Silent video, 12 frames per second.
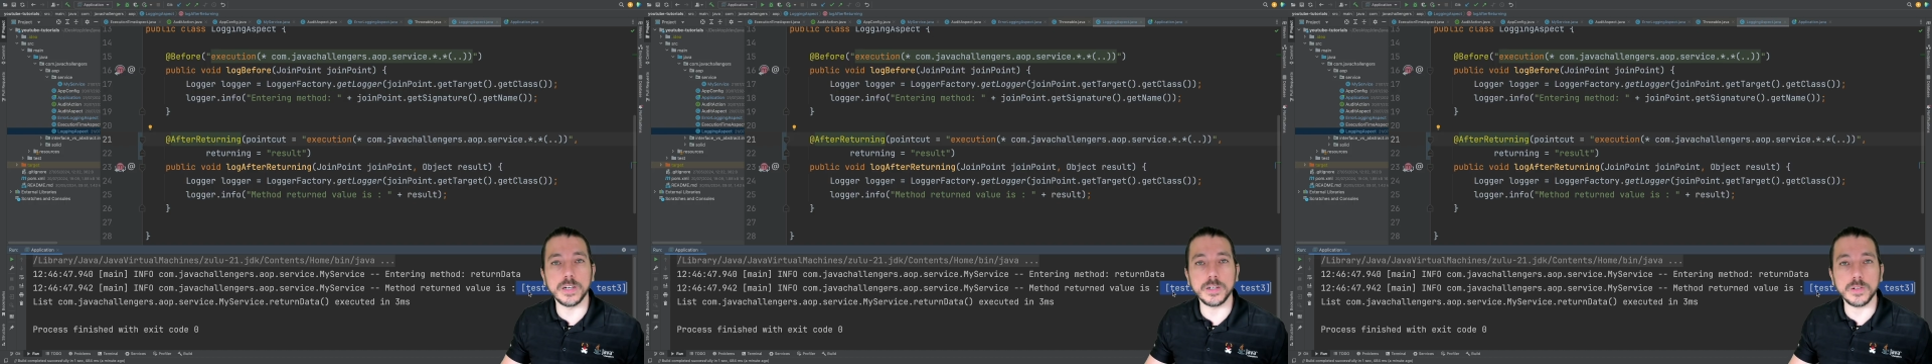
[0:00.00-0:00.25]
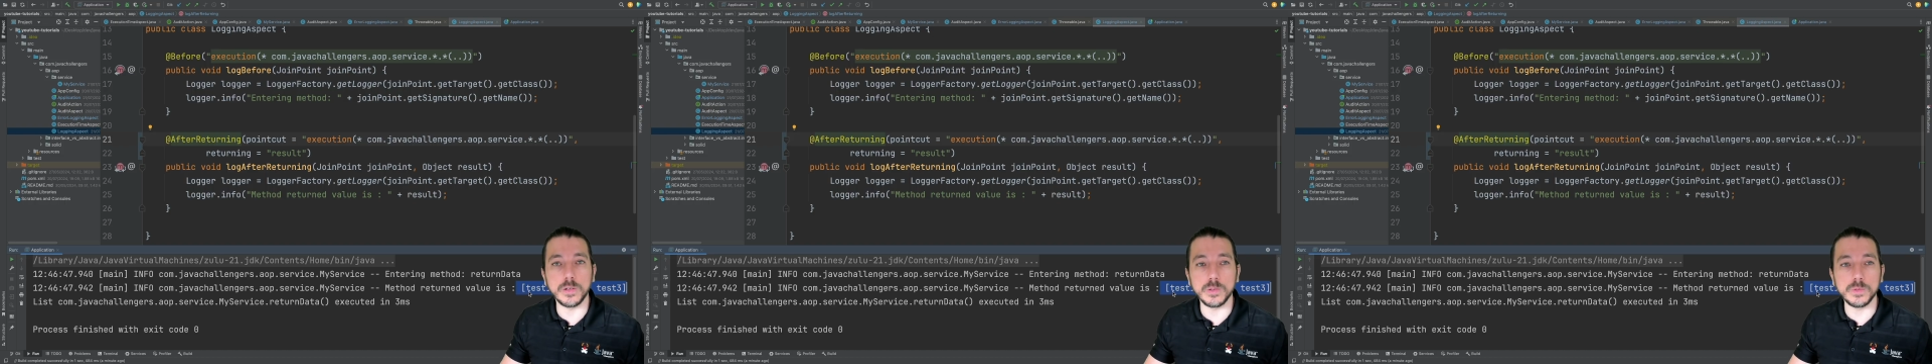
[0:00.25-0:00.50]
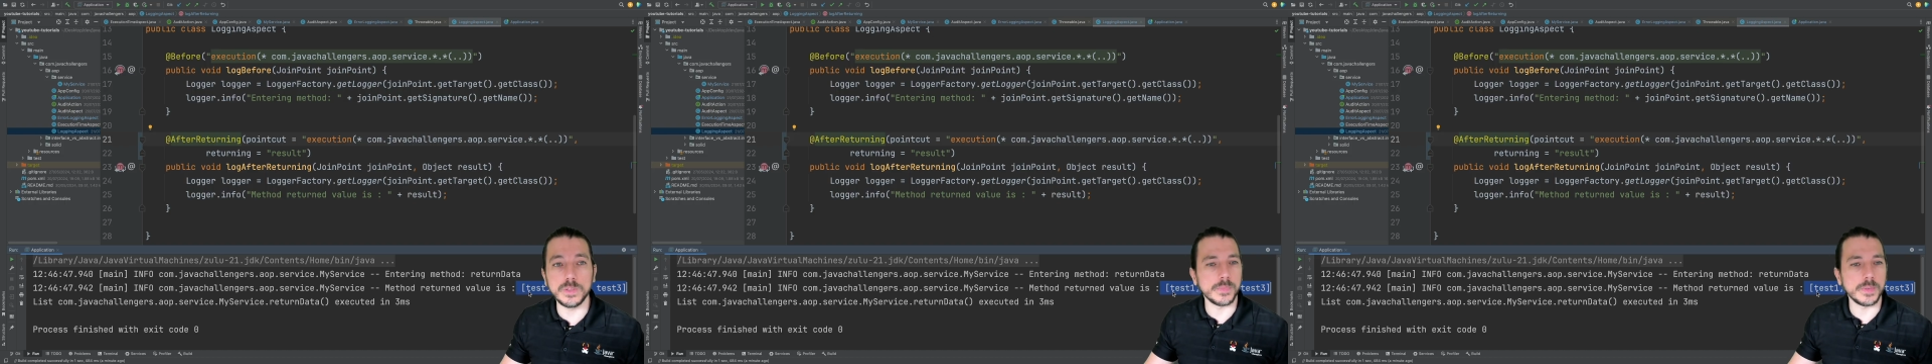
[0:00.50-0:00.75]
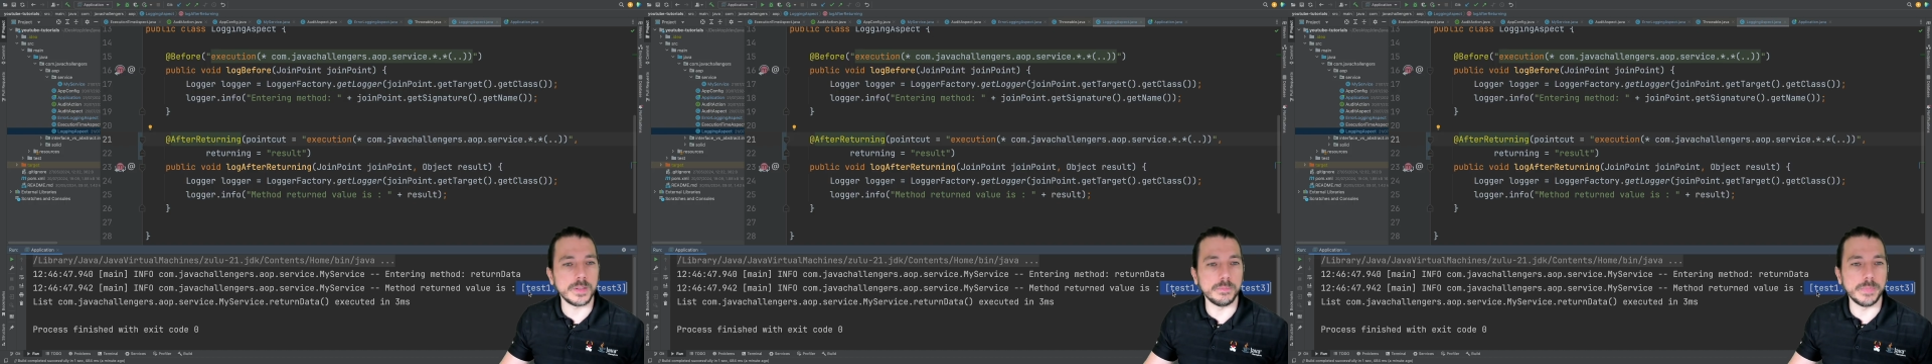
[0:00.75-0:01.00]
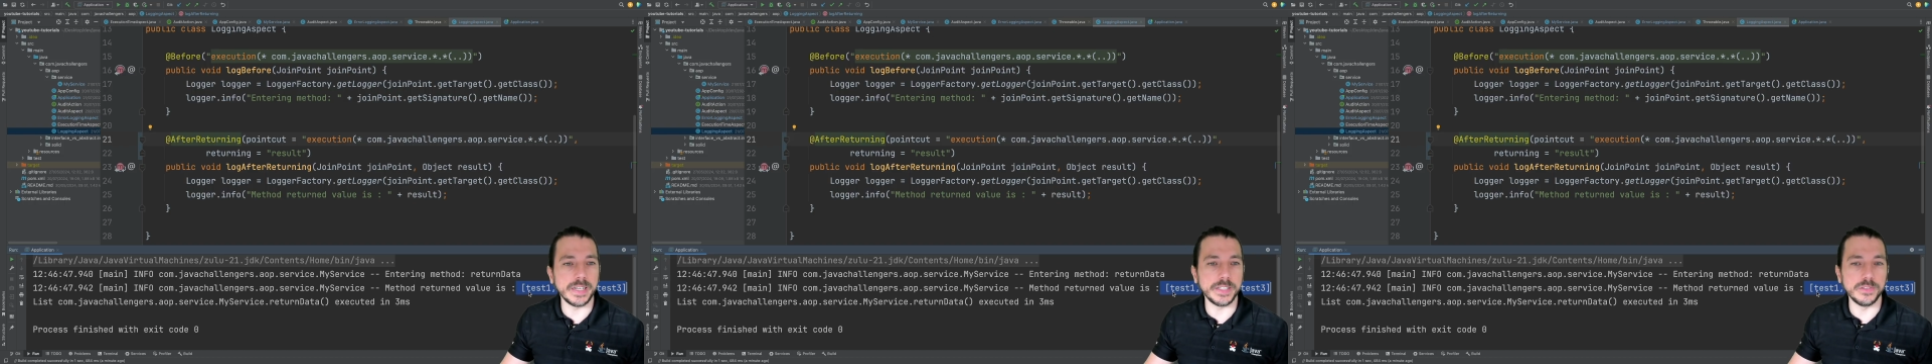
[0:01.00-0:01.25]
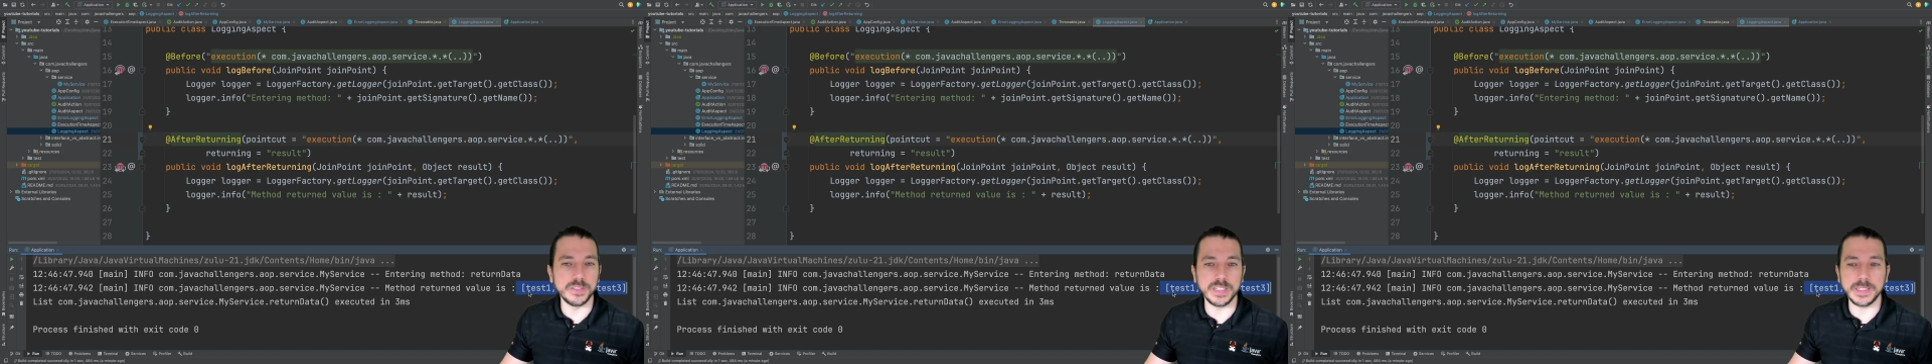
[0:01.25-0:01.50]
your code by
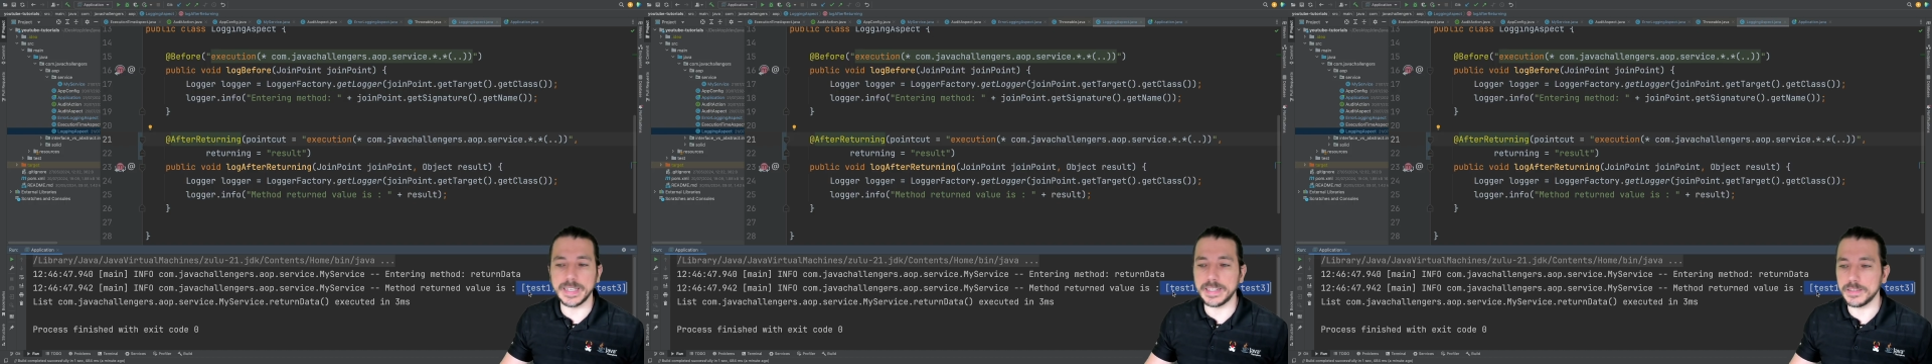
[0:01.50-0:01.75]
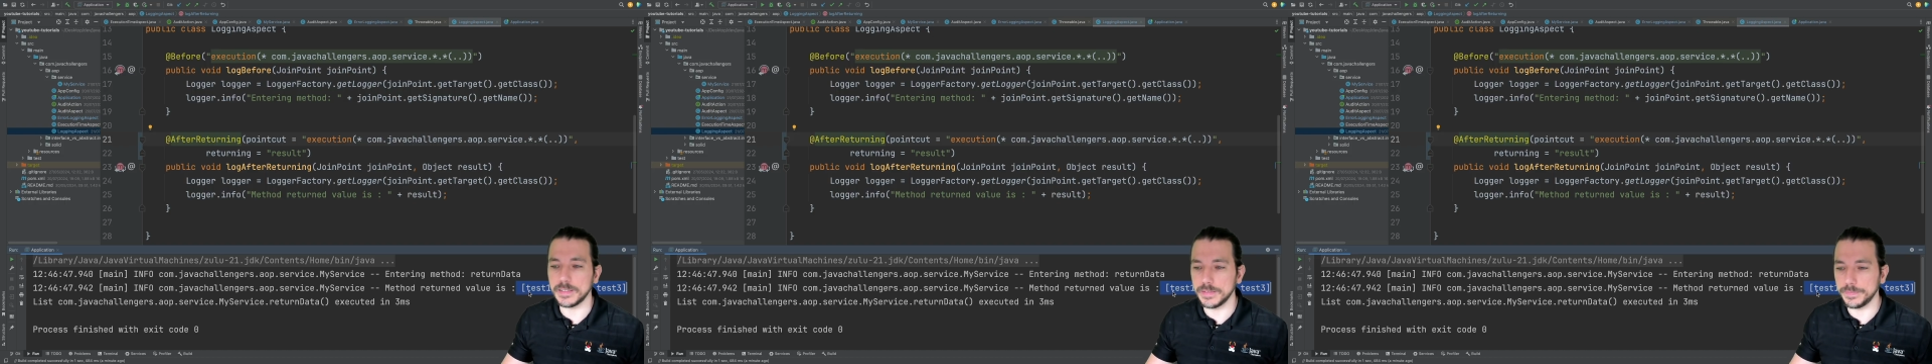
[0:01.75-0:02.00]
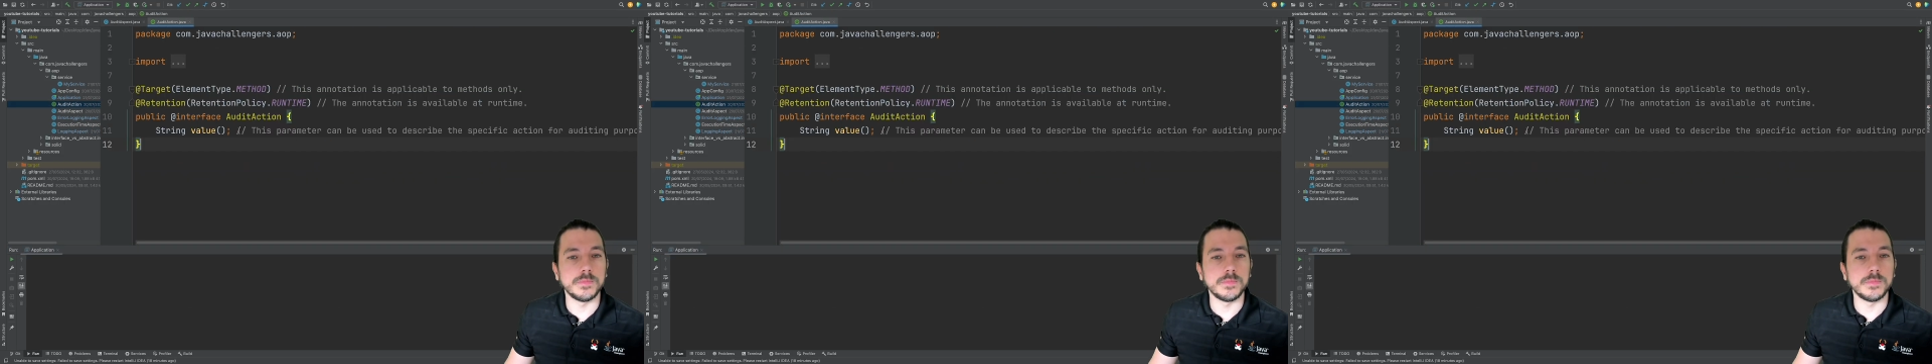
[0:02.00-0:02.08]
using that.